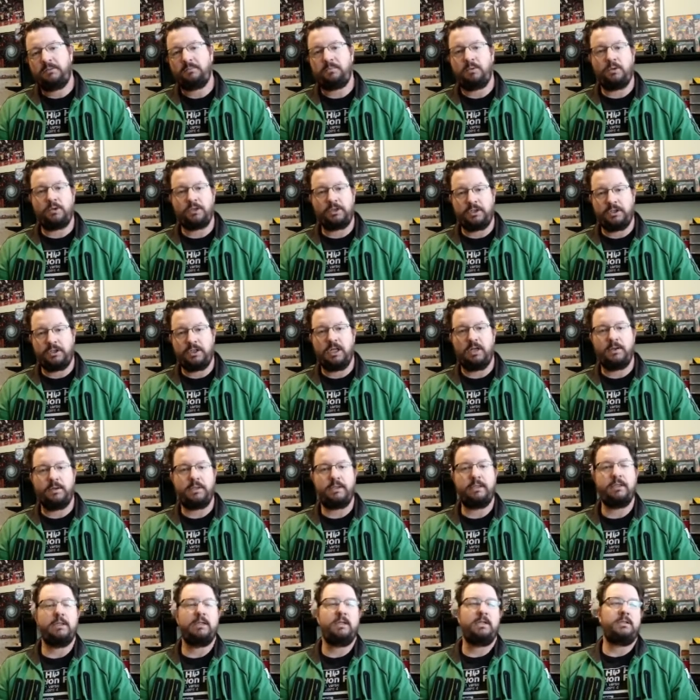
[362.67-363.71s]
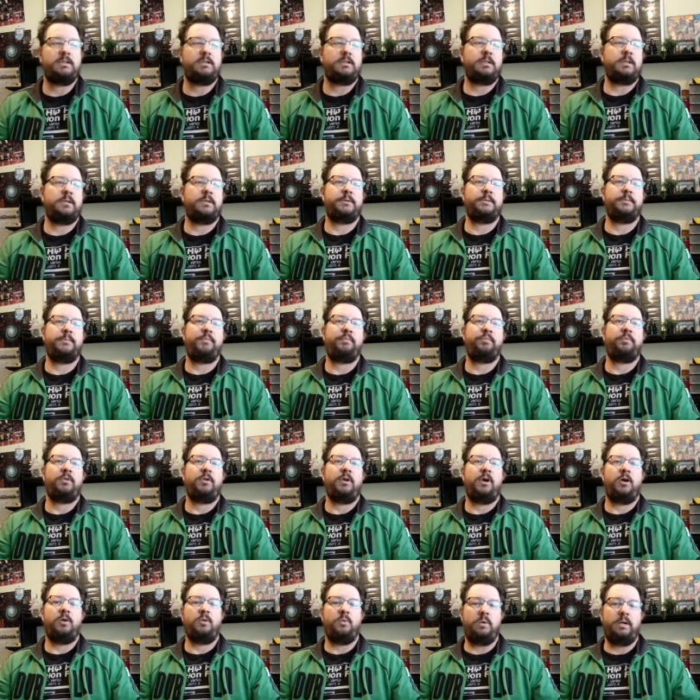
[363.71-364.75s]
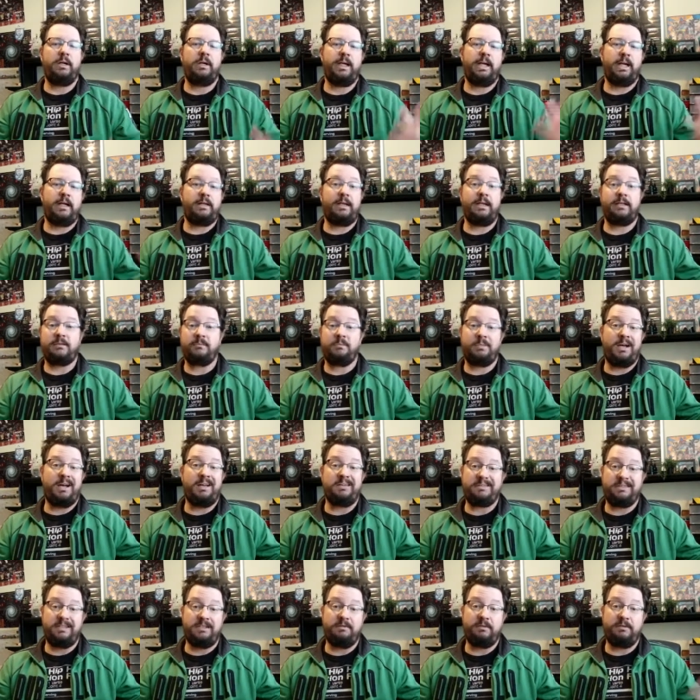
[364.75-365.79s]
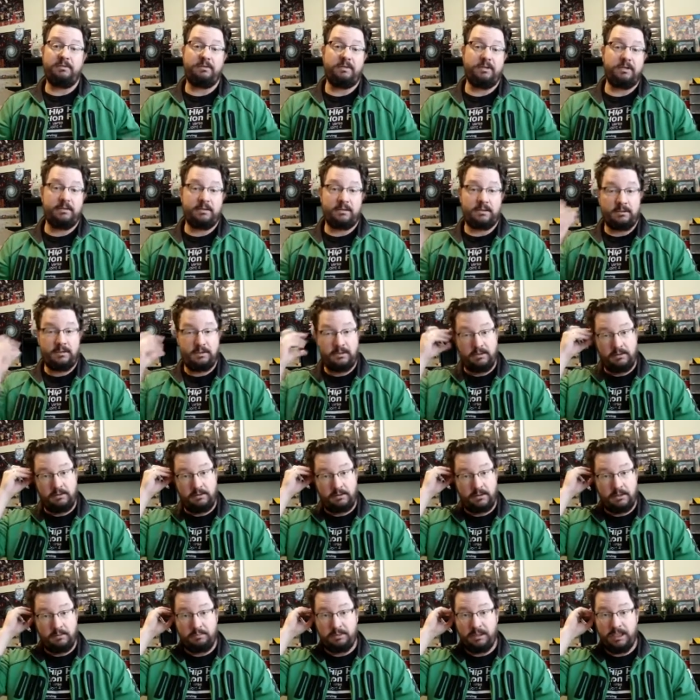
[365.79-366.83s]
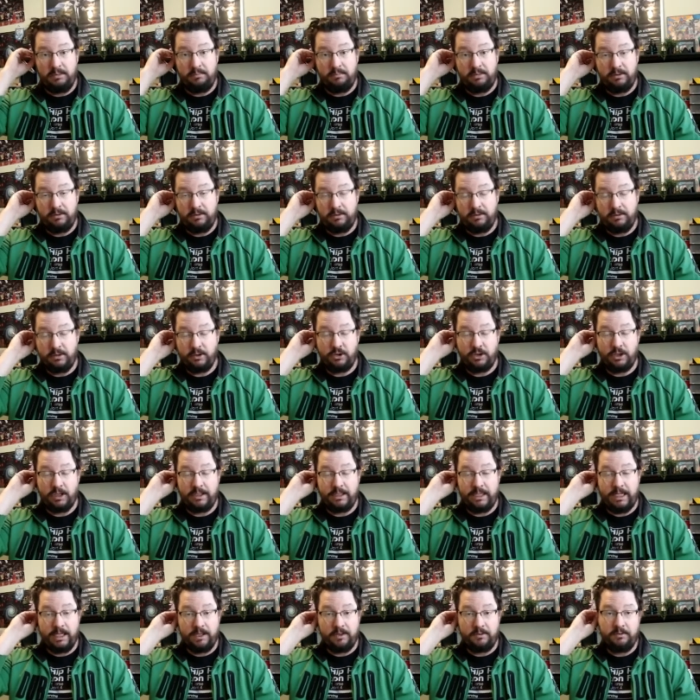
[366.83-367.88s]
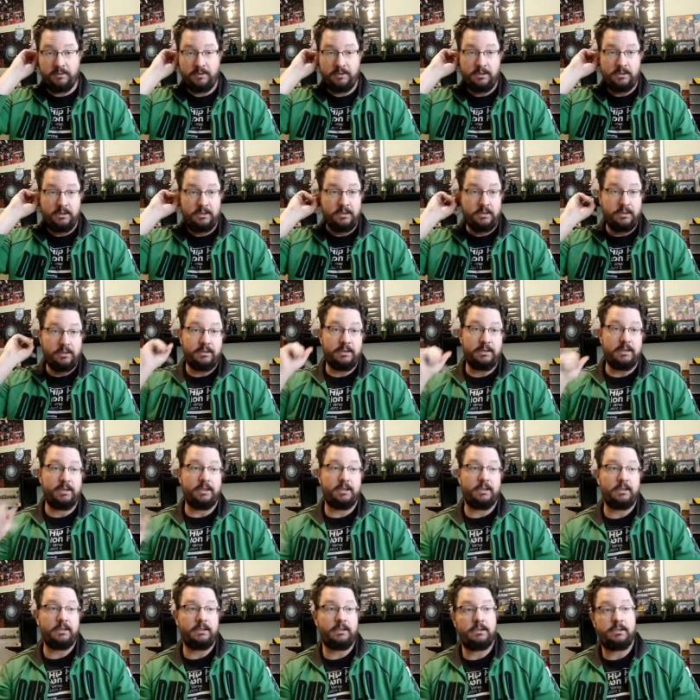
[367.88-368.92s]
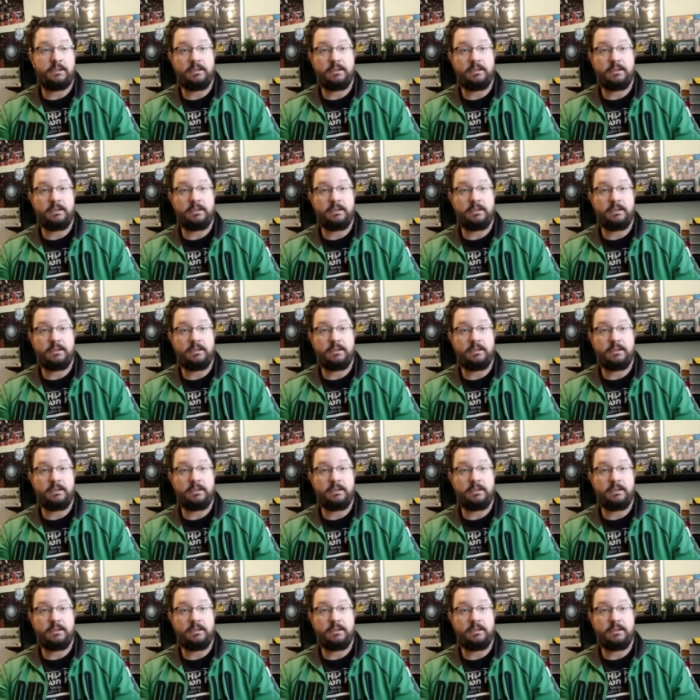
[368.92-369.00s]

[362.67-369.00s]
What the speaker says: portion going? So on one hand, that's a positive of this, the blip, the shutdown, the